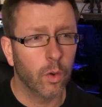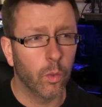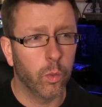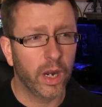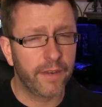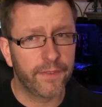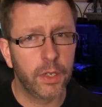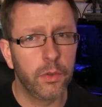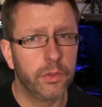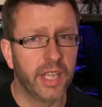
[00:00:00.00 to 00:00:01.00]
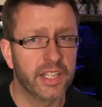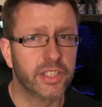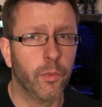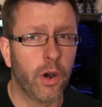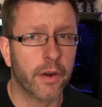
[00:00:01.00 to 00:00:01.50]
What if you
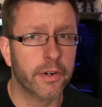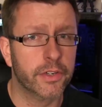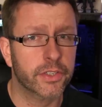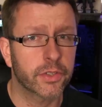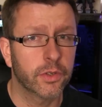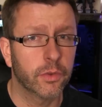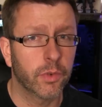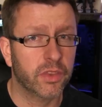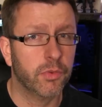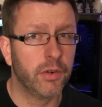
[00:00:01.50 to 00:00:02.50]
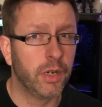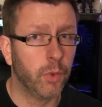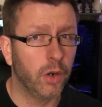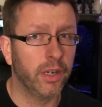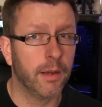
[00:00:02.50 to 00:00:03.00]
test the waters with Riri
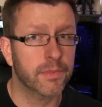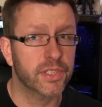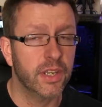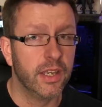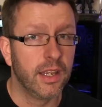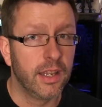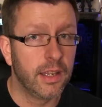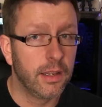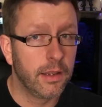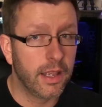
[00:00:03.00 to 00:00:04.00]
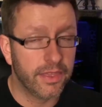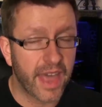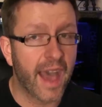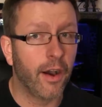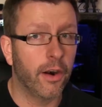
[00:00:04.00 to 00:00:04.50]
Williams in
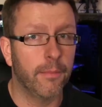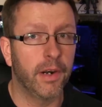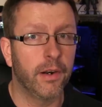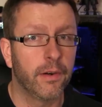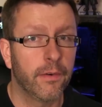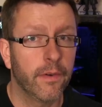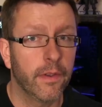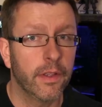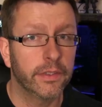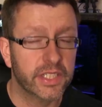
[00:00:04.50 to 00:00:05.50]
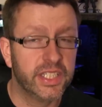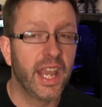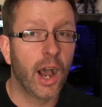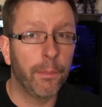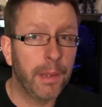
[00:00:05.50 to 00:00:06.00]
that armor to
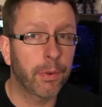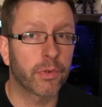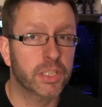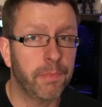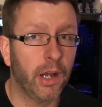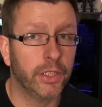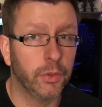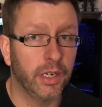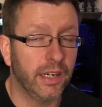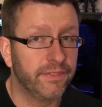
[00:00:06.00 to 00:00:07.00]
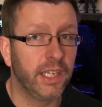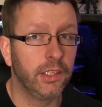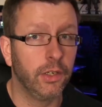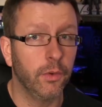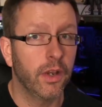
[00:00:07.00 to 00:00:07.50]
see how people respond to it? And if they
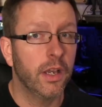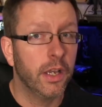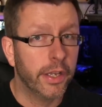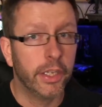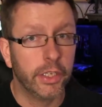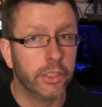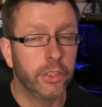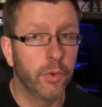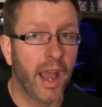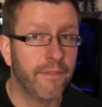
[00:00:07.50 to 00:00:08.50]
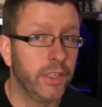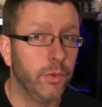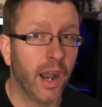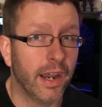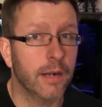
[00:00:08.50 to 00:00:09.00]
do, you have a
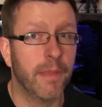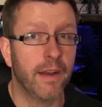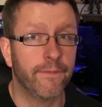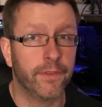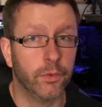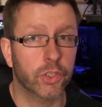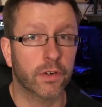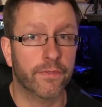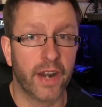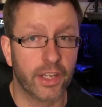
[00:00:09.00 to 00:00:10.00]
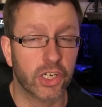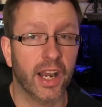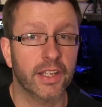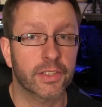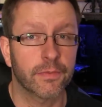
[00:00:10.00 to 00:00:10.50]
new Iron Man future
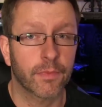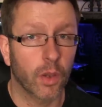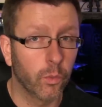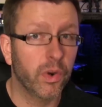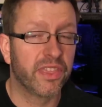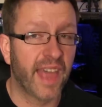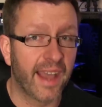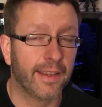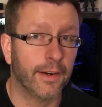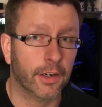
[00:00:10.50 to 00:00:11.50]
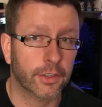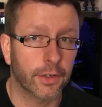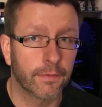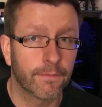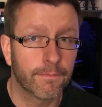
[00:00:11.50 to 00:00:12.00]
franchise with that character.